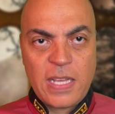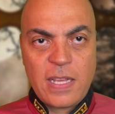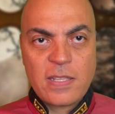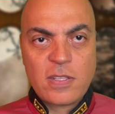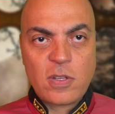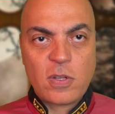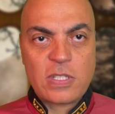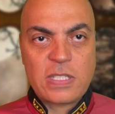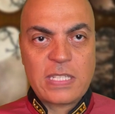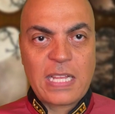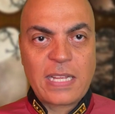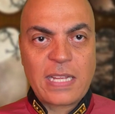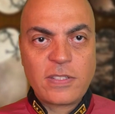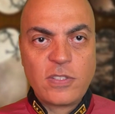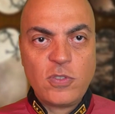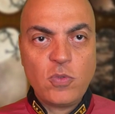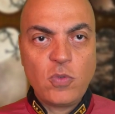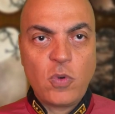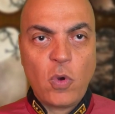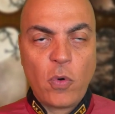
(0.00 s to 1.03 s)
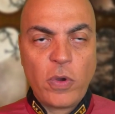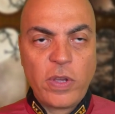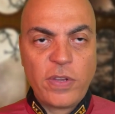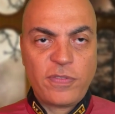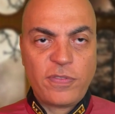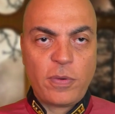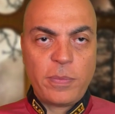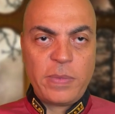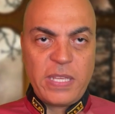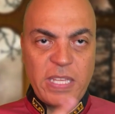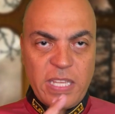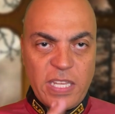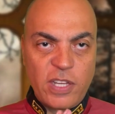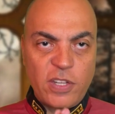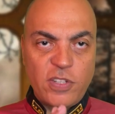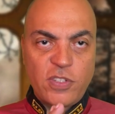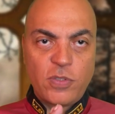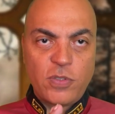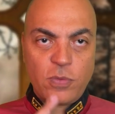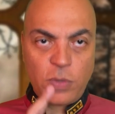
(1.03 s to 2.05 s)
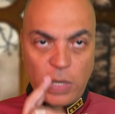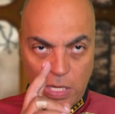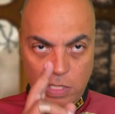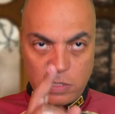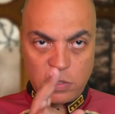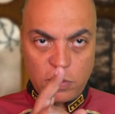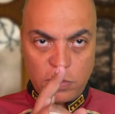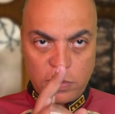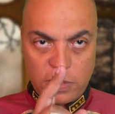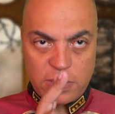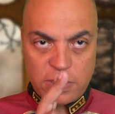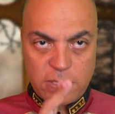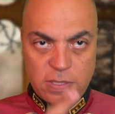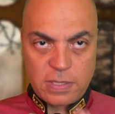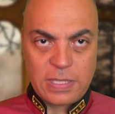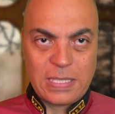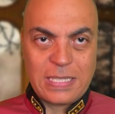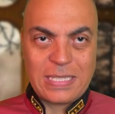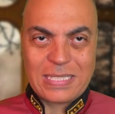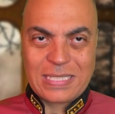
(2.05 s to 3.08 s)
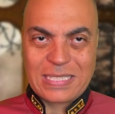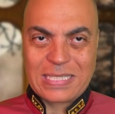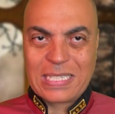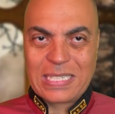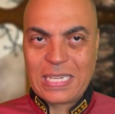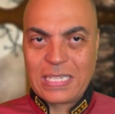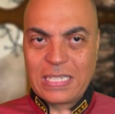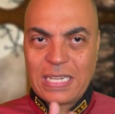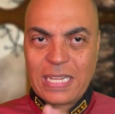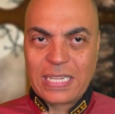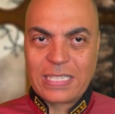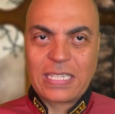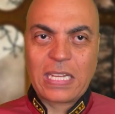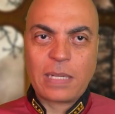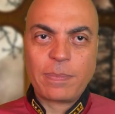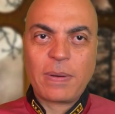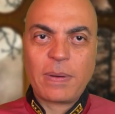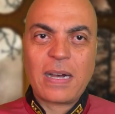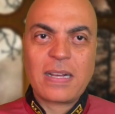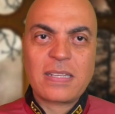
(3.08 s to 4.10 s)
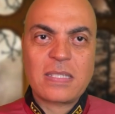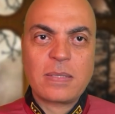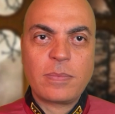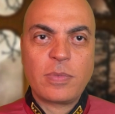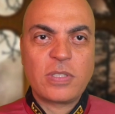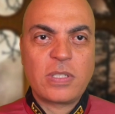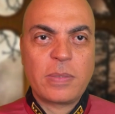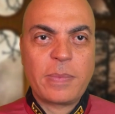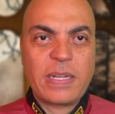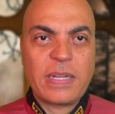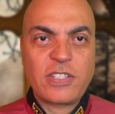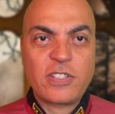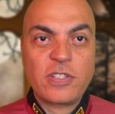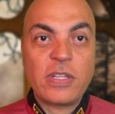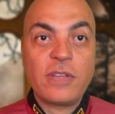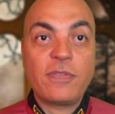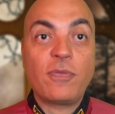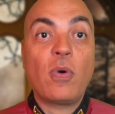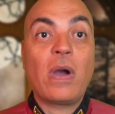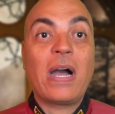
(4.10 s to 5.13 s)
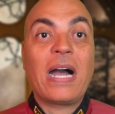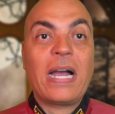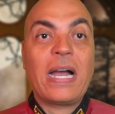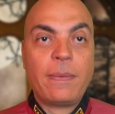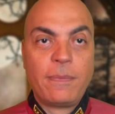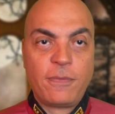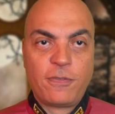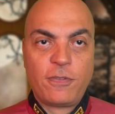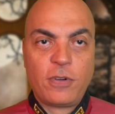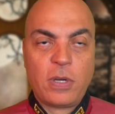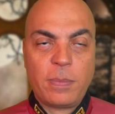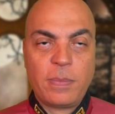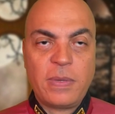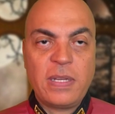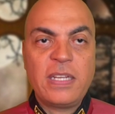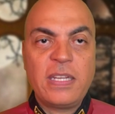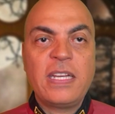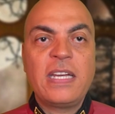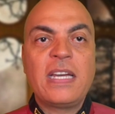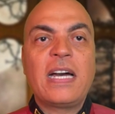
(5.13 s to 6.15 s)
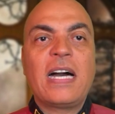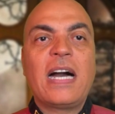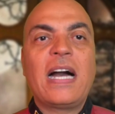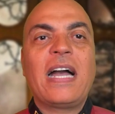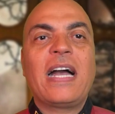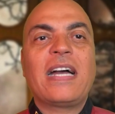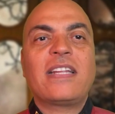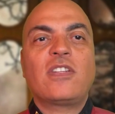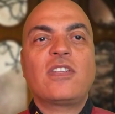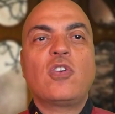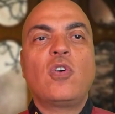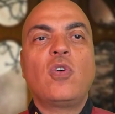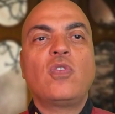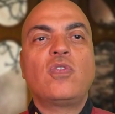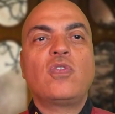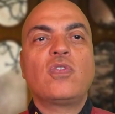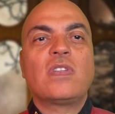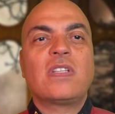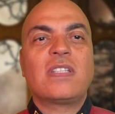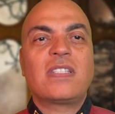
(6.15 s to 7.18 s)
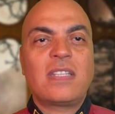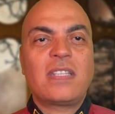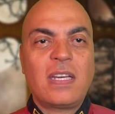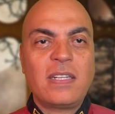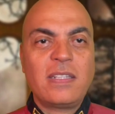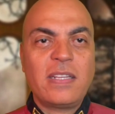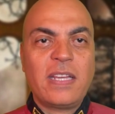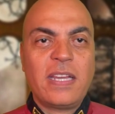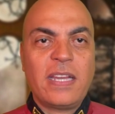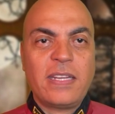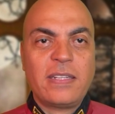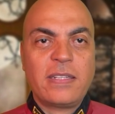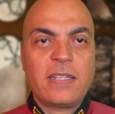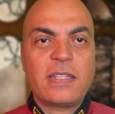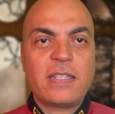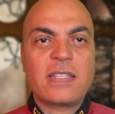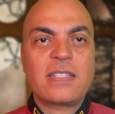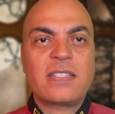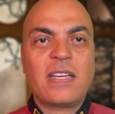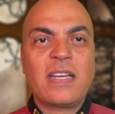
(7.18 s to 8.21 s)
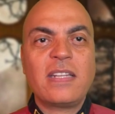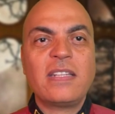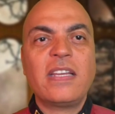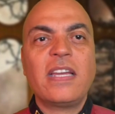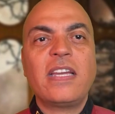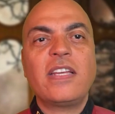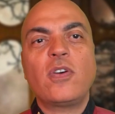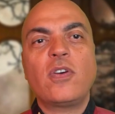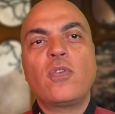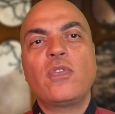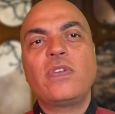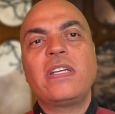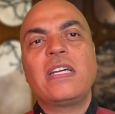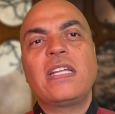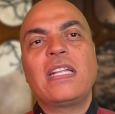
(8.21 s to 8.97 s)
So it's not you going from here to Arcturus. It's kind of like not possible dimensionally for where I'm from. I had to go through the sun gate, and the sun gate only